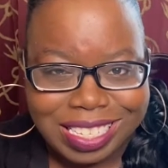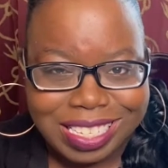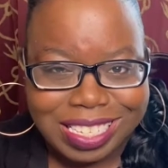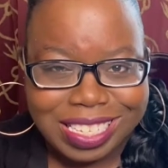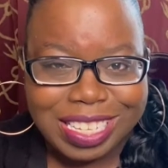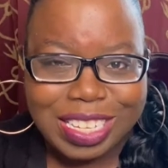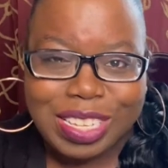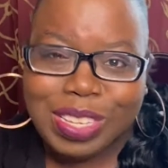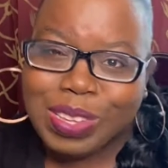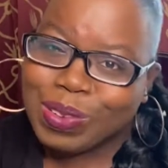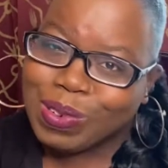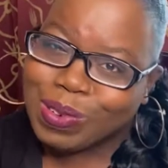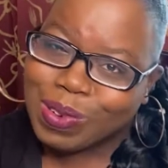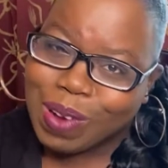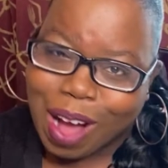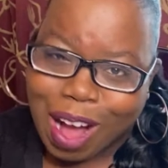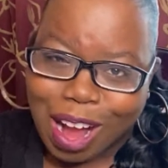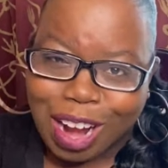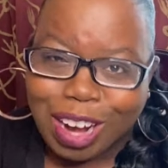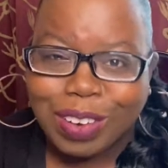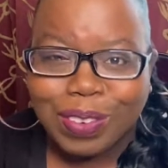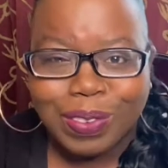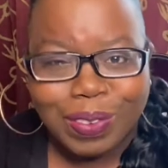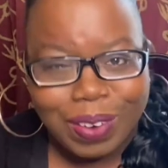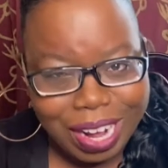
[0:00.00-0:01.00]
you
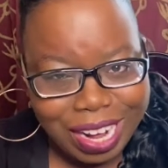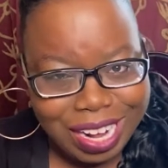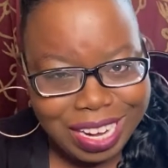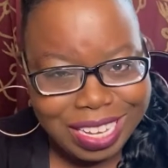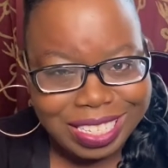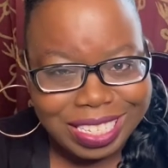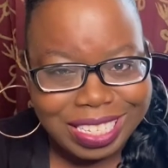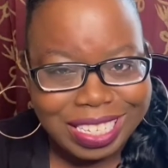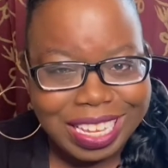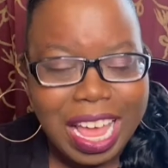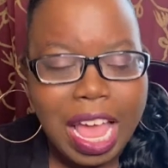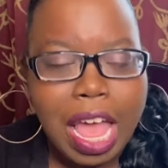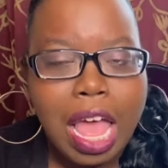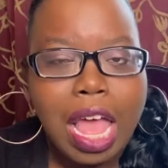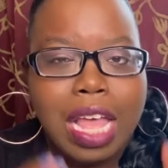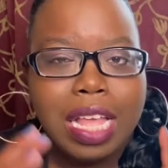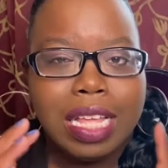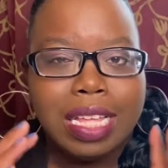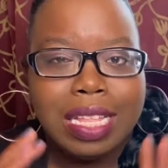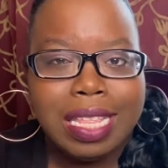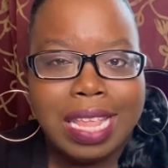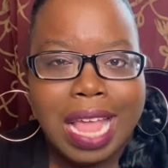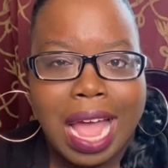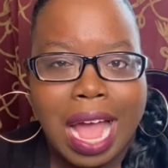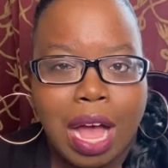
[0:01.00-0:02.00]
are right.
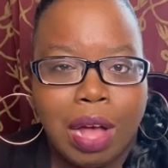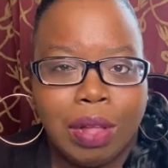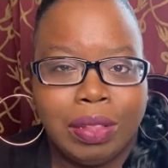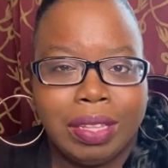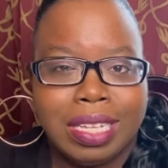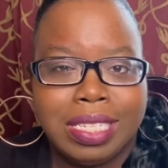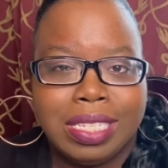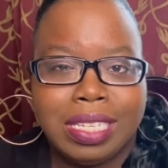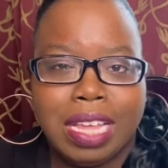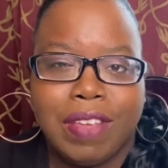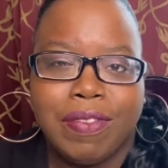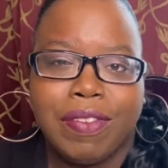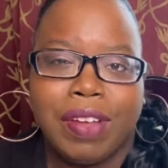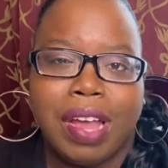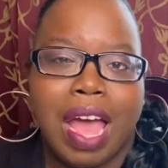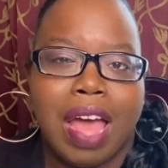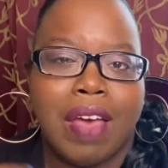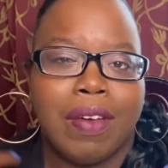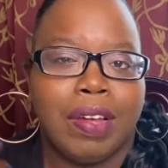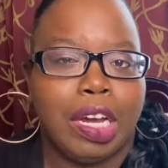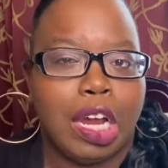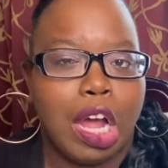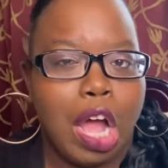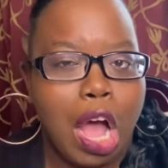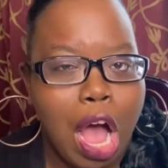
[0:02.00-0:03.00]
Now, let's say if you're
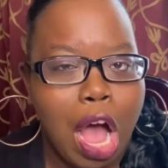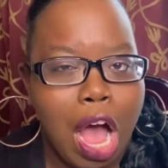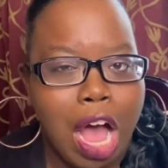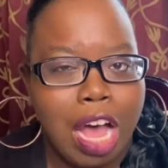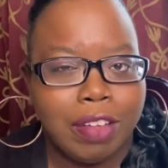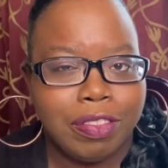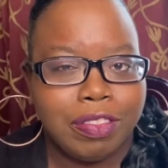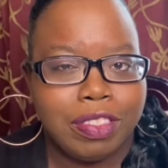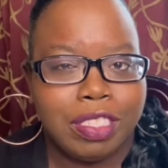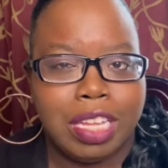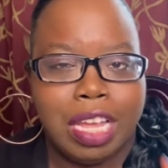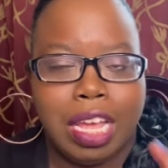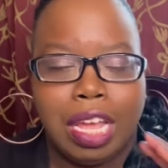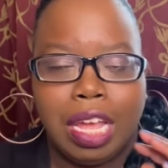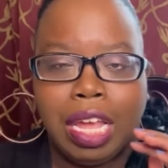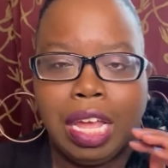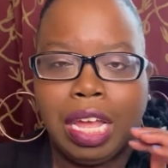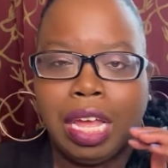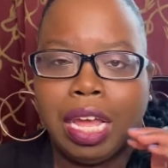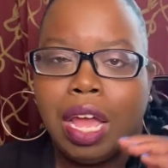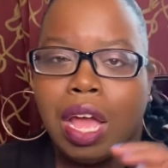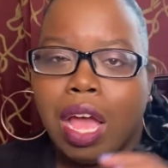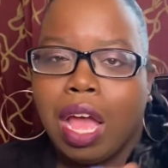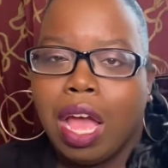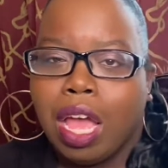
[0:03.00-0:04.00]
having an off
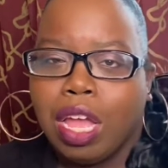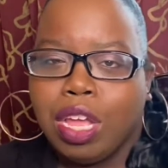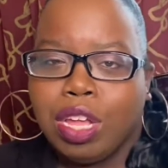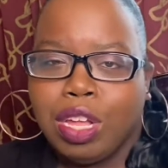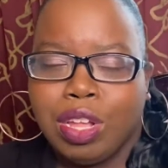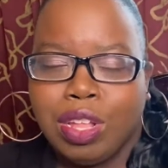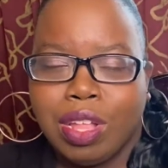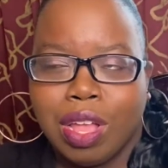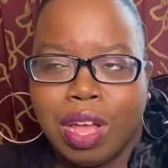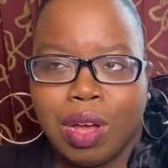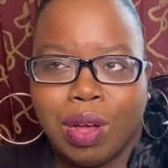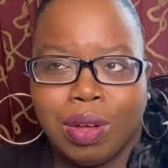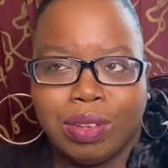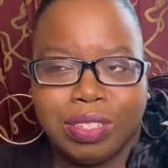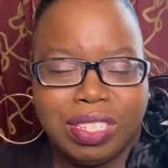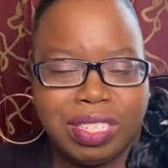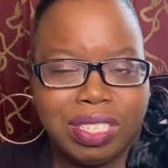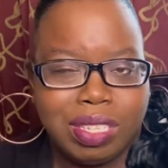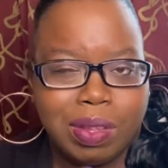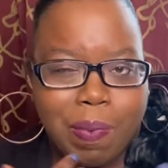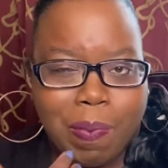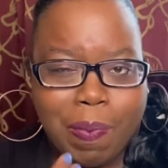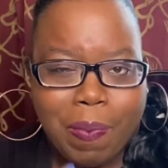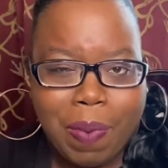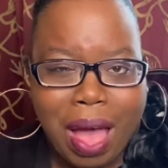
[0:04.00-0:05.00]
day, just
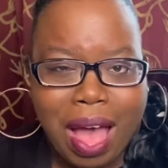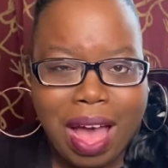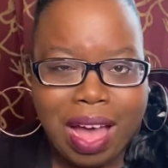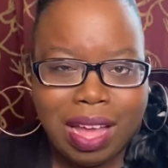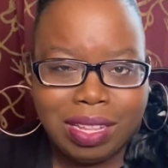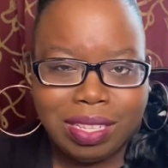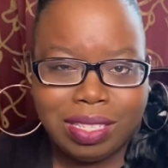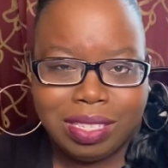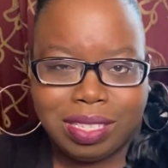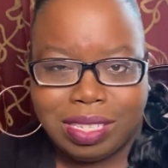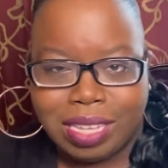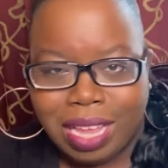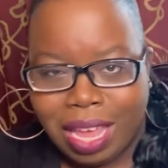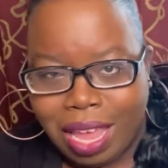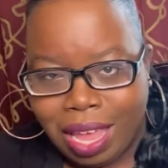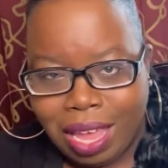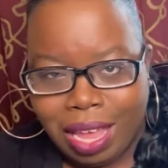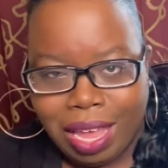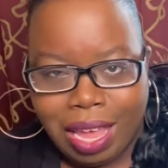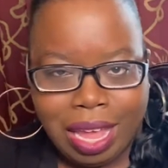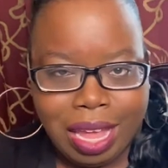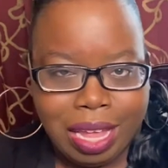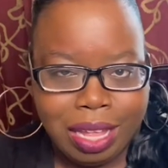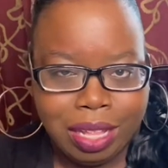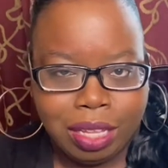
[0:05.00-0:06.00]
a bad
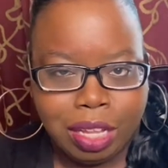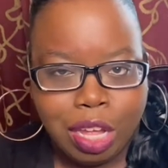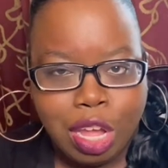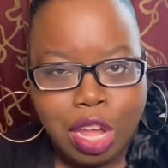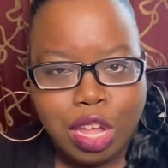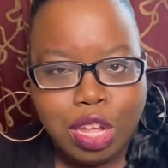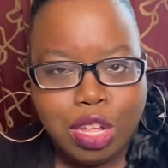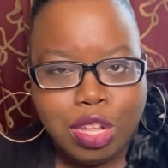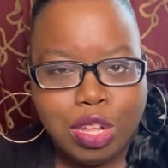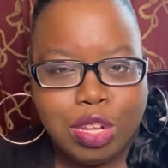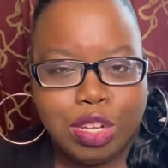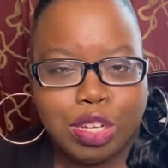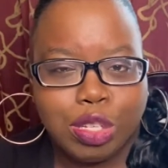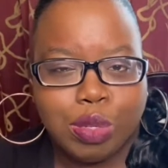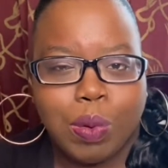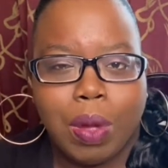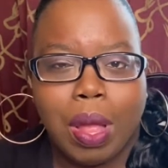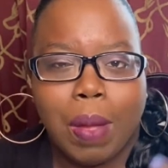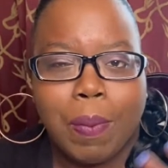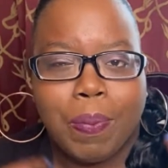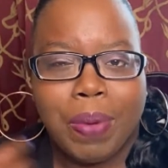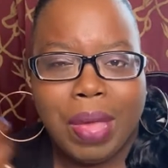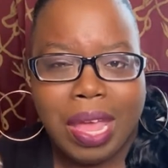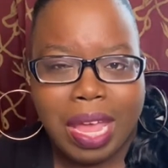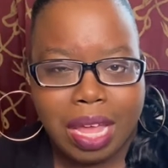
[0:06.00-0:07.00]
day, and you just
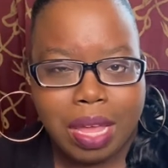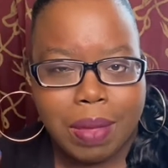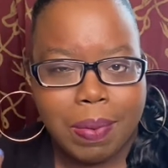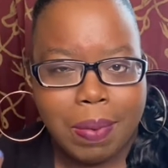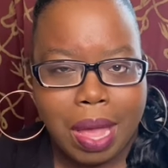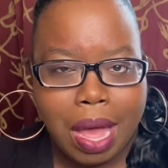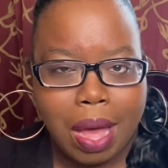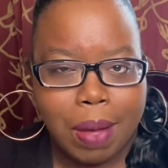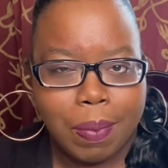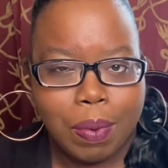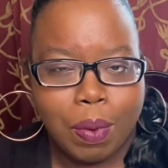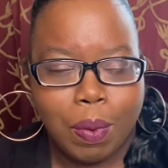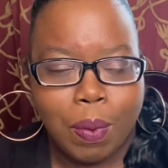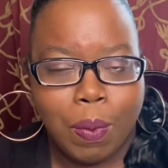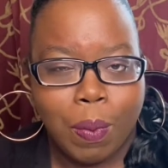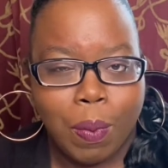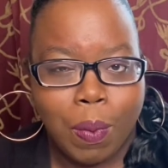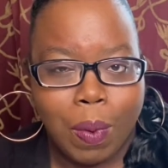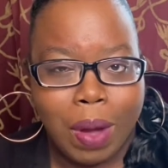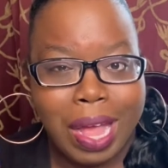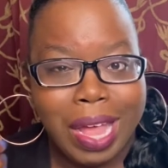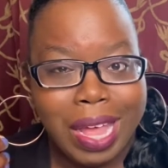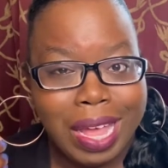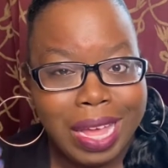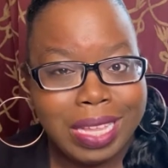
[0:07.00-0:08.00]
want to pick me up.
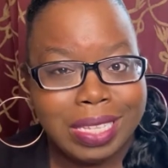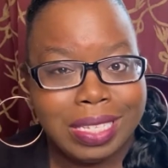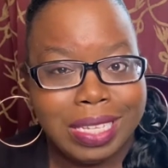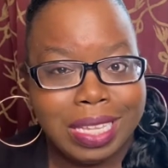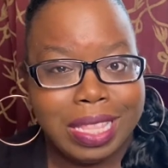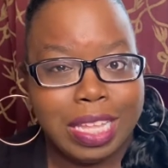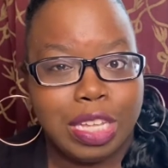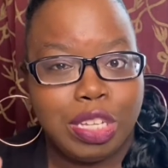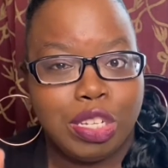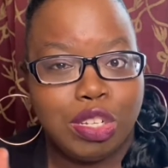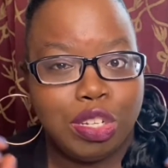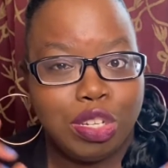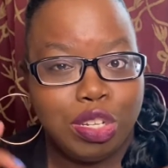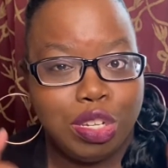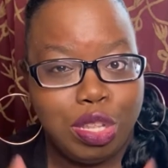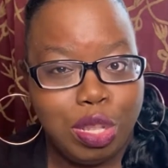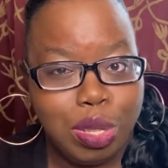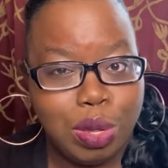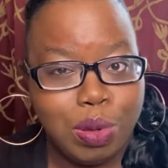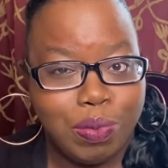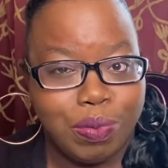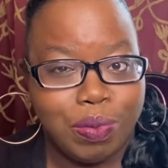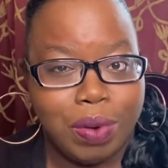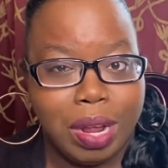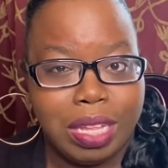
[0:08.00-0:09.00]
What is it that
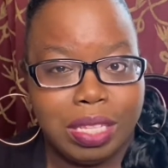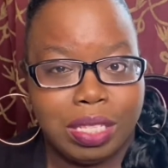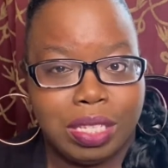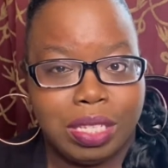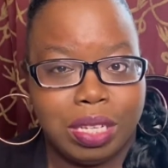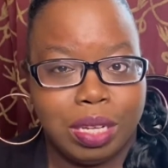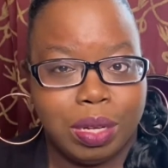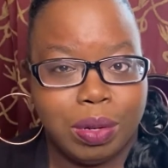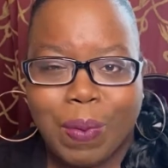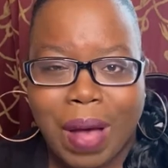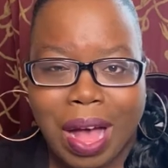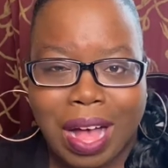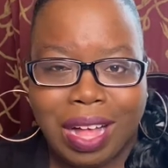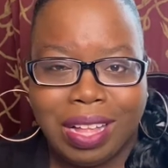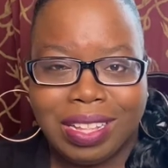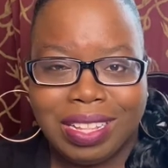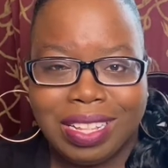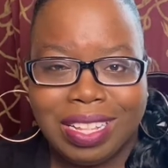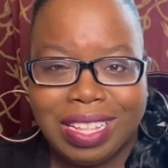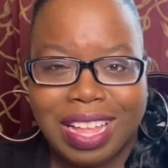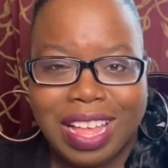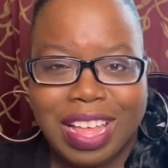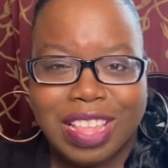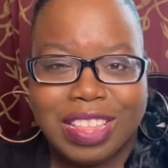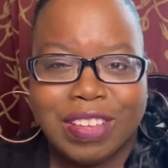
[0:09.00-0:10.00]
you run to?
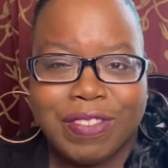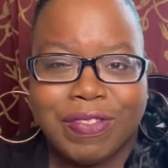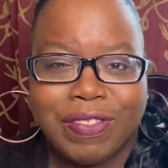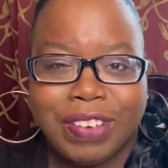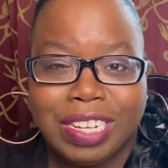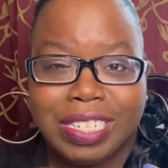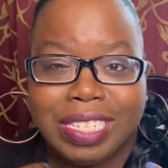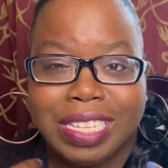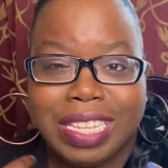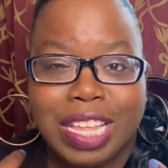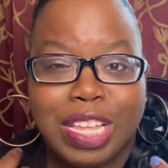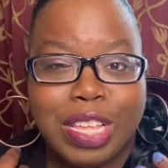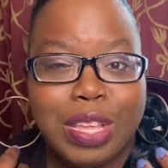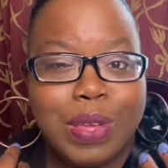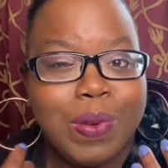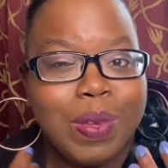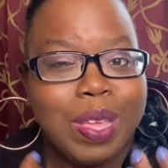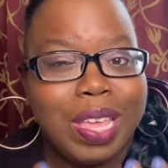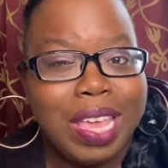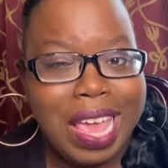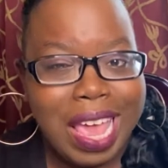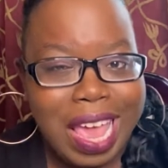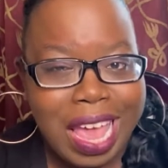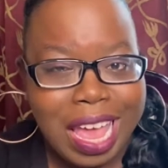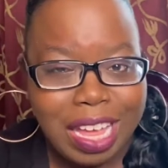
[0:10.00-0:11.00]
Well, the first thing that you
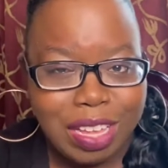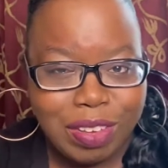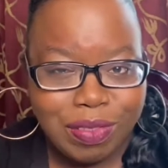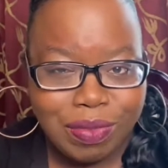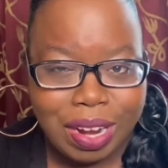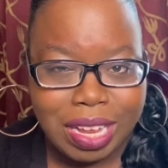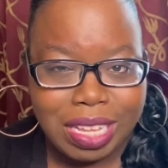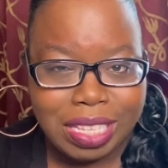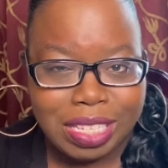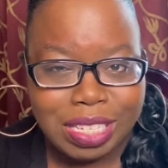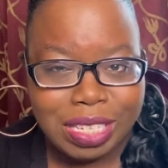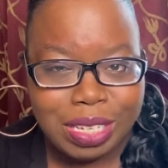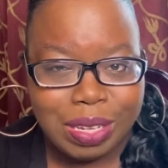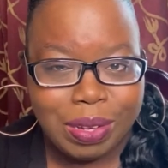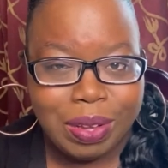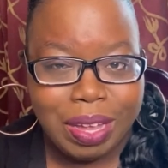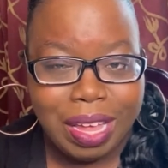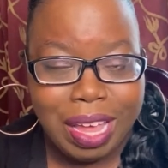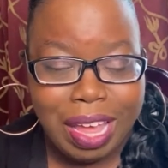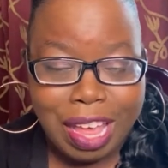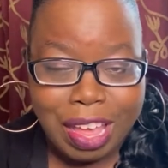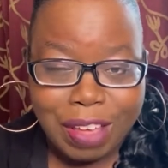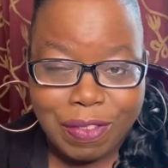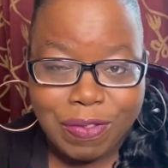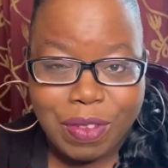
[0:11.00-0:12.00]
can run to,
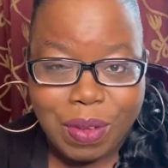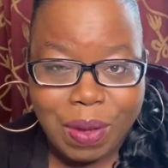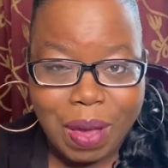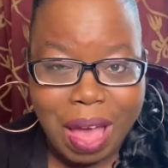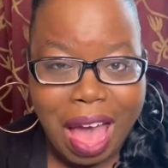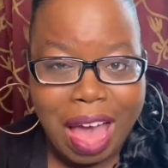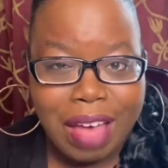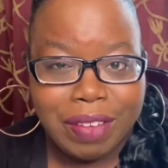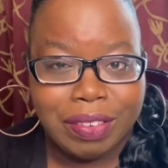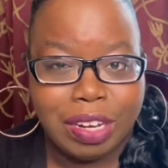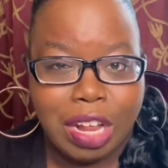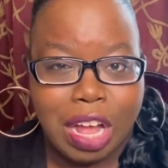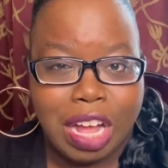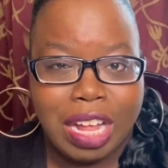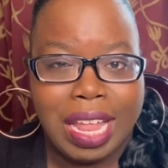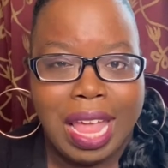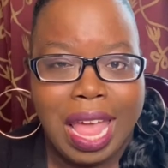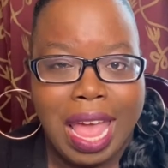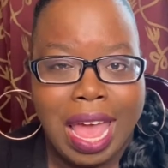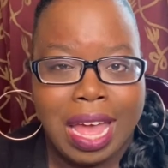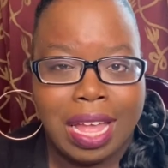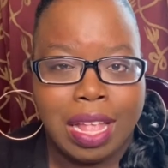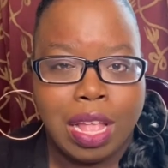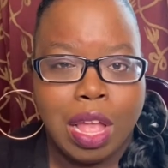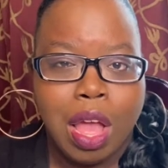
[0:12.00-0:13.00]
if you have it on
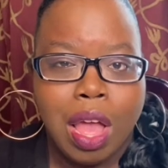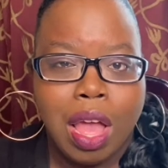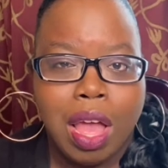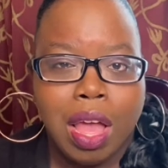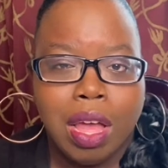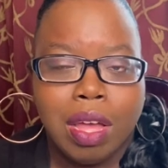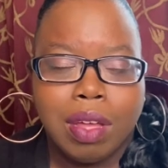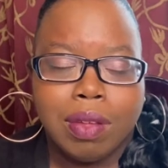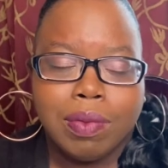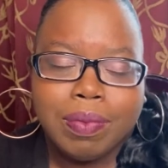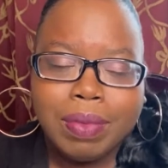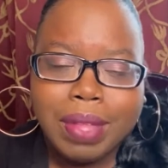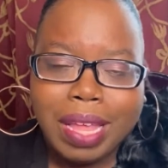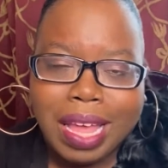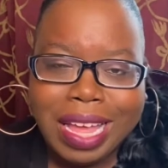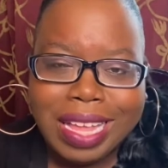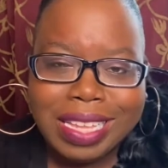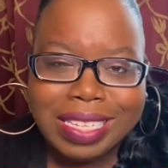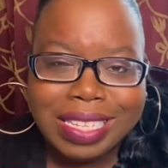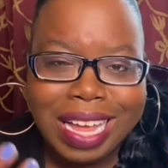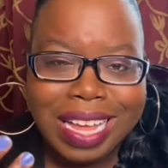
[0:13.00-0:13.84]
hand, is a